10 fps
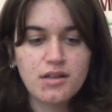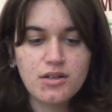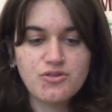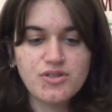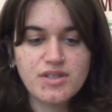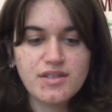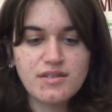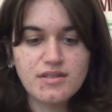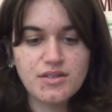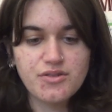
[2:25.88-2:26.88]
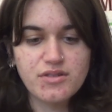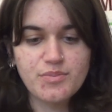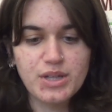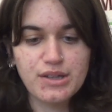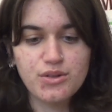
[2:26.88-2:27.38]
Just as the sisters
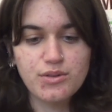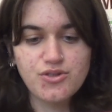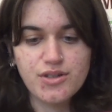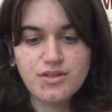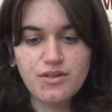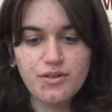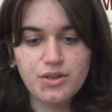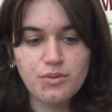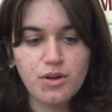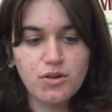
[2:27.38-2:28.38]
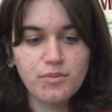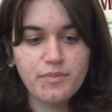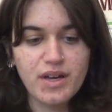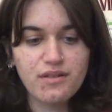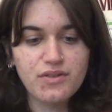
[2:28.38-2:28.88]
begin to adjust to their new home,
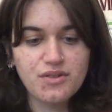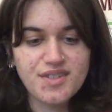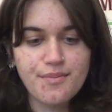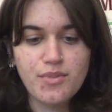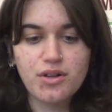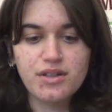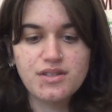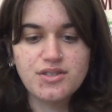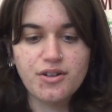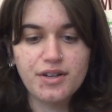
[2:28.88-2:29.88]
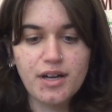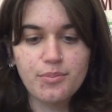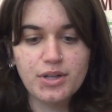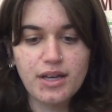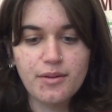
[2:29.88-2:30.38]
Meg feels that Molly is starting up
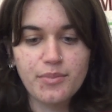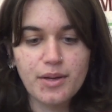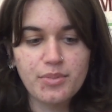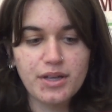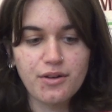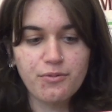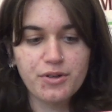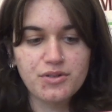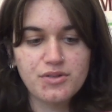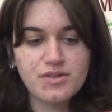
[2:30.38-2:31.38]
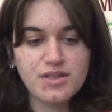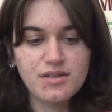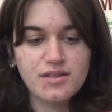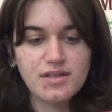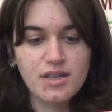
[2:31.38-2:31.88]
again by being a real
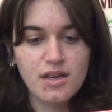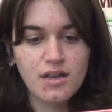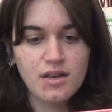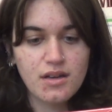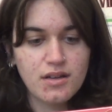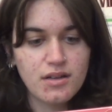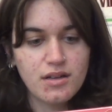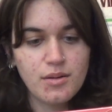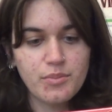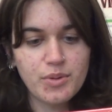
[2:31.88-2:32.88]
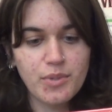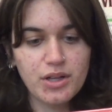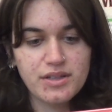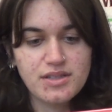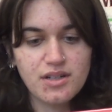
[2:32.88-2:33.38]
nuisance. But
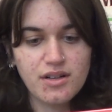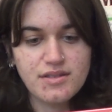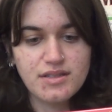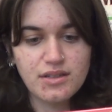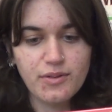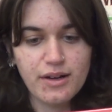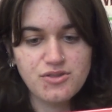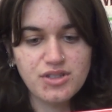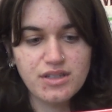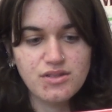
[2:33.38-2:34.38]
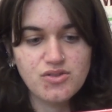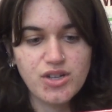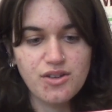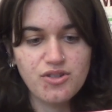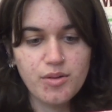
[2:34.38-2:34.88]
Molly's constant grouchiness,
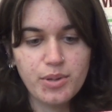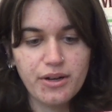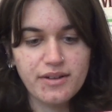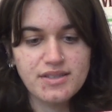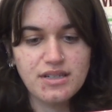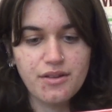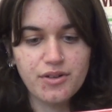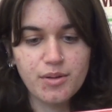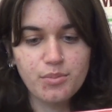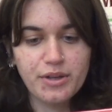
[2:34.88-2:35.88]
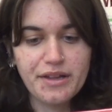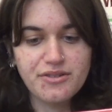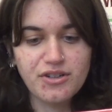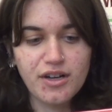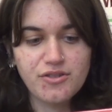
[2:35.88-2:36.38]
changing appearance, and other complaints
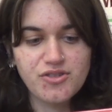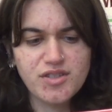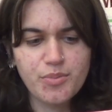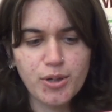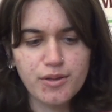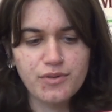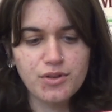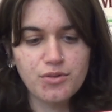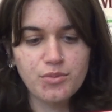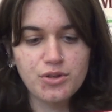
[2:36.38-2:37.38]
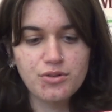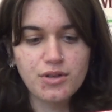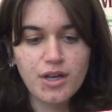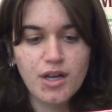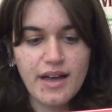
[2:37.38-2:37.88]
are not just a part of a new mood.
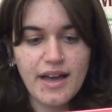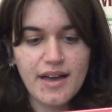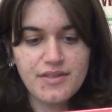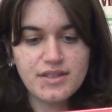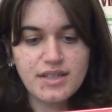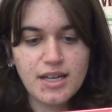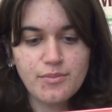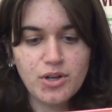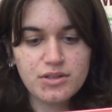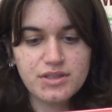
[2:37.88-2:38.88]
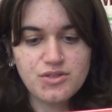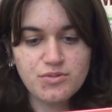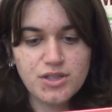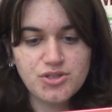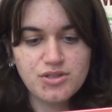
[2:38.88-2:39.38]
And the day Molly is
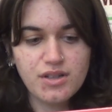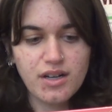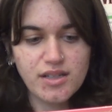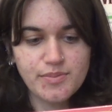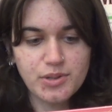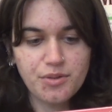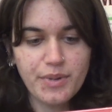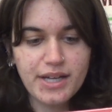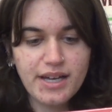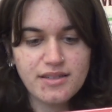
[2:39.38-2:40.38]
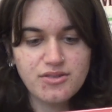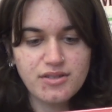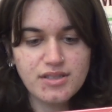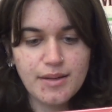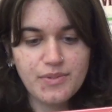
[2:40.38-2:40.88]
rushed to the hospital, Meg has to
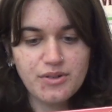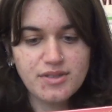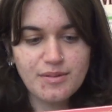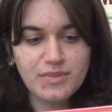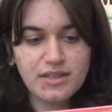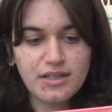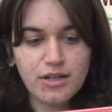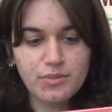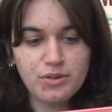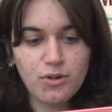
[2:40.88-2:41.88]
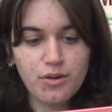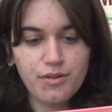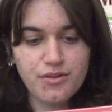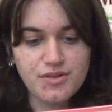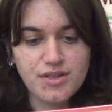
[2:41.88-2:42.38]
accept there's something terribly wrong
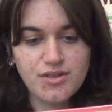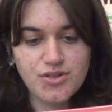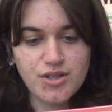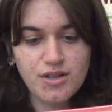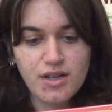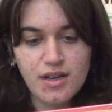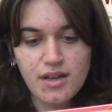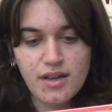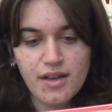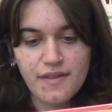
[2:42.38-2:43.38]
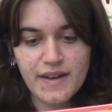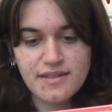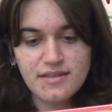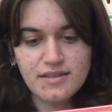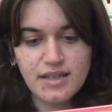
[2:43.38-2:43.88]
with her sister.
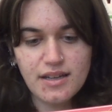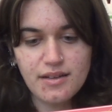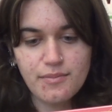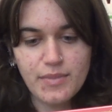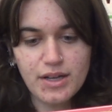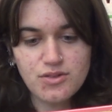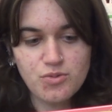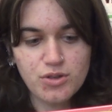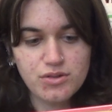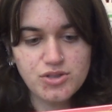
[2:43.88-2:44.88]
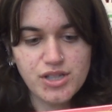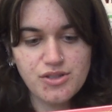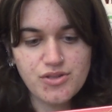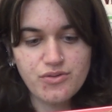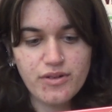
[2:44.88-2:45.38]
That's the day Meg's world
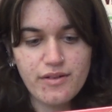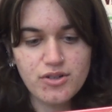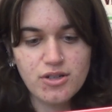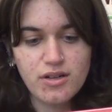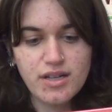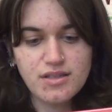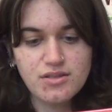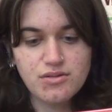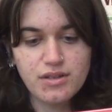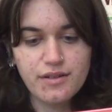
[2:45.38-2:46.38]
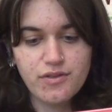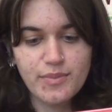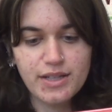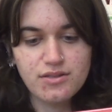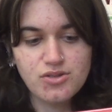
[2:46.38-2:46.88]
changes forever. Is it too late for
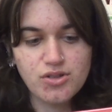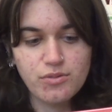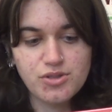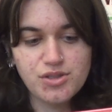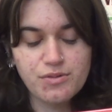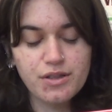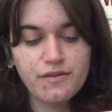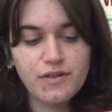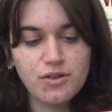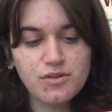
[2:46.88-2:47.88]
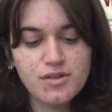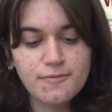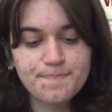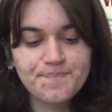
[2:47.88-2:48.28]
Meg to show what she really feels?